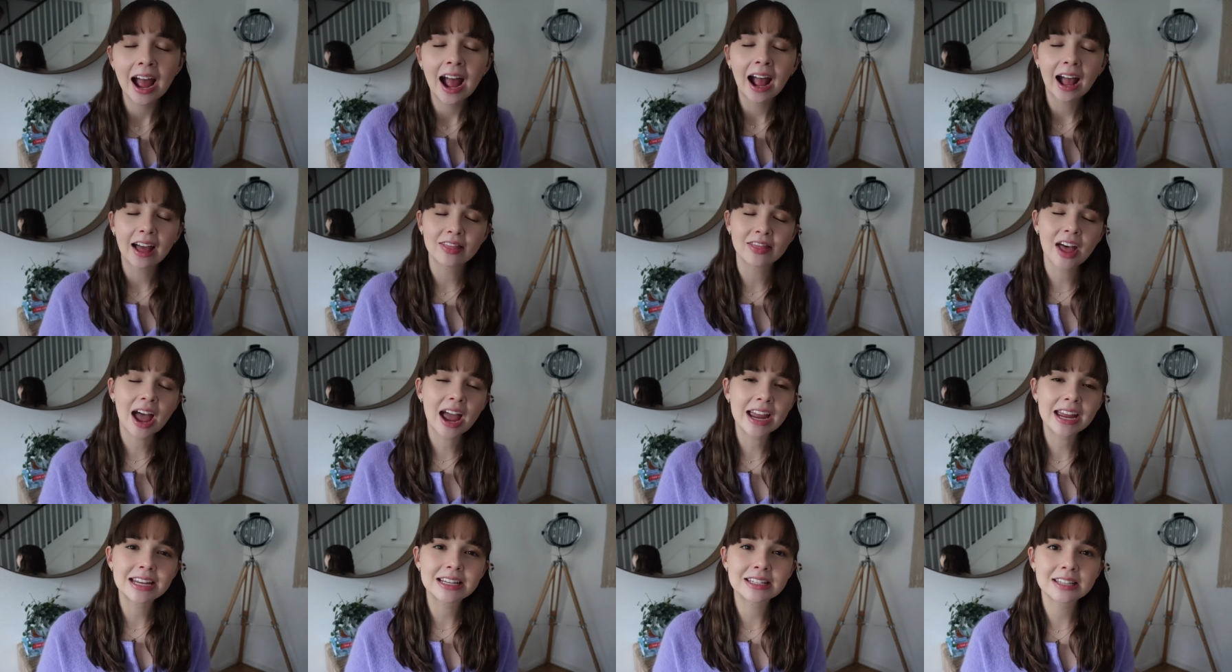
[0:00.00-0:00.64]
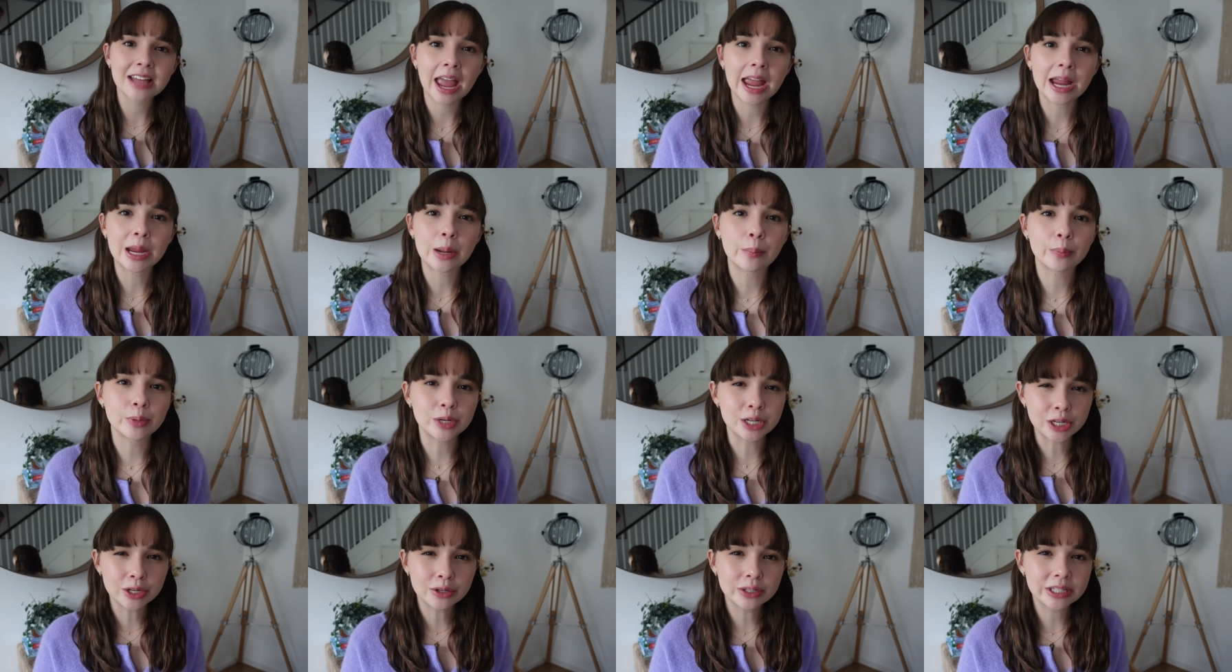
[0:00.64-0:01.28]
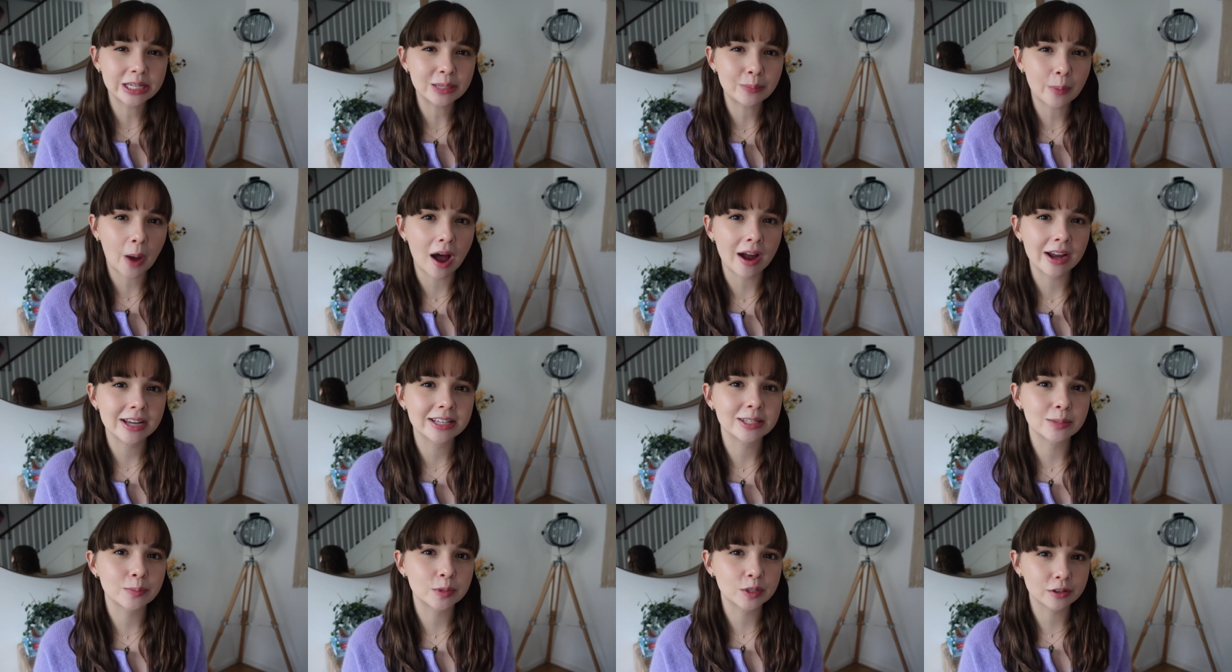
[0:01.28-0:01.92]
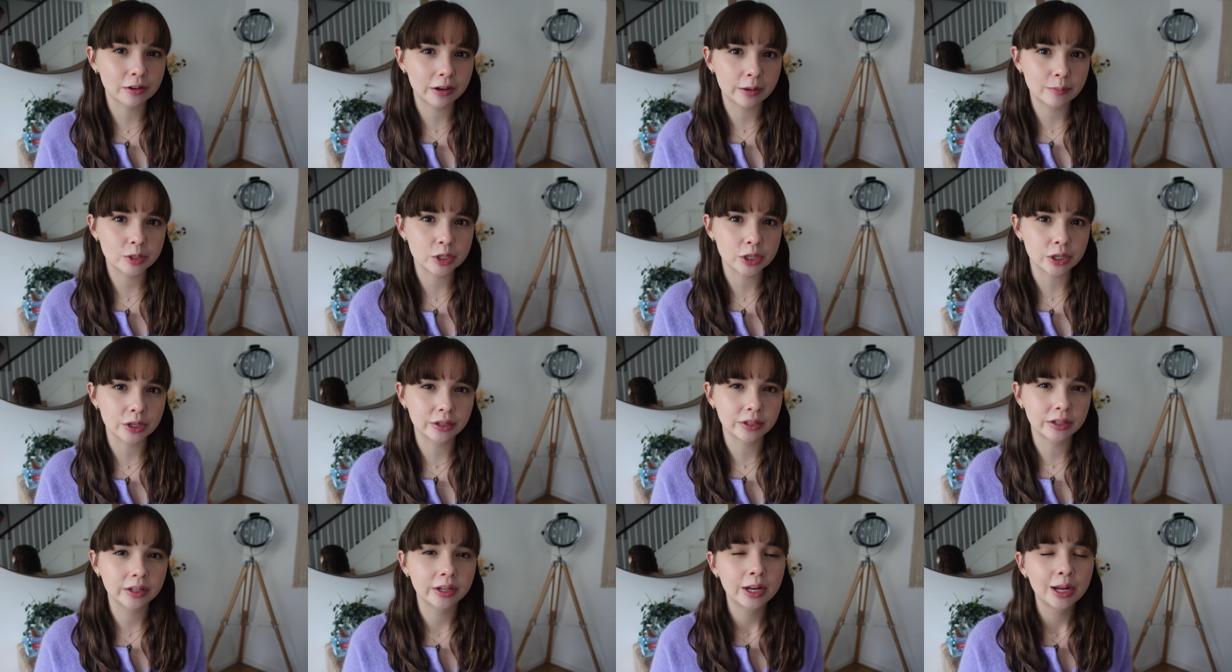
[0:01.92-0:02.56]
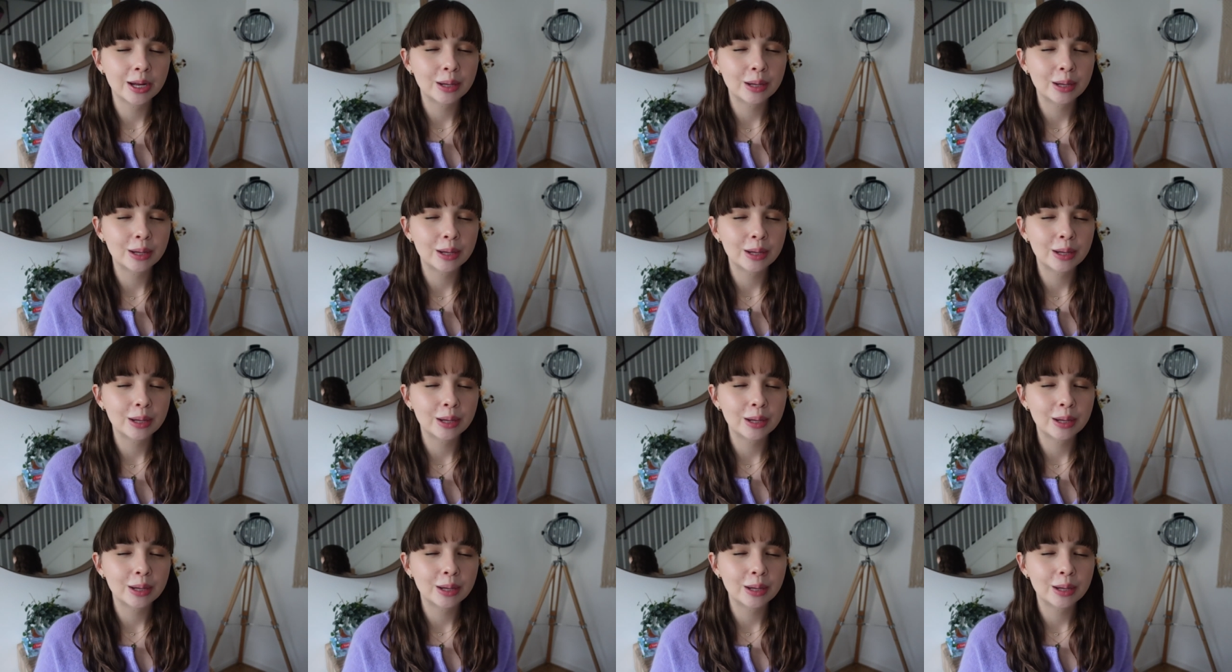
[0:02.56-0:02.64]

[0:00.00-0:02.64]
and that is a Beauty Pie subscription.